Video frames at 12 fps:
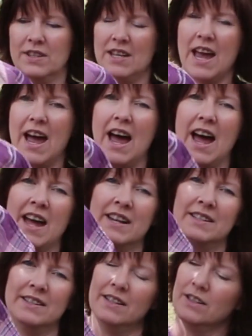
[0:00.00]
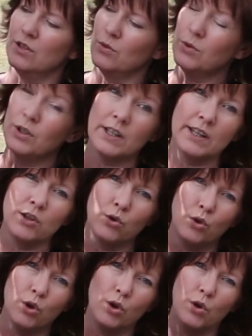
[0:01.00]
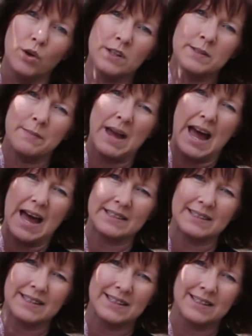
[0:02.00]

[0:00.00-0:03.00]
That is a really cool horse mask.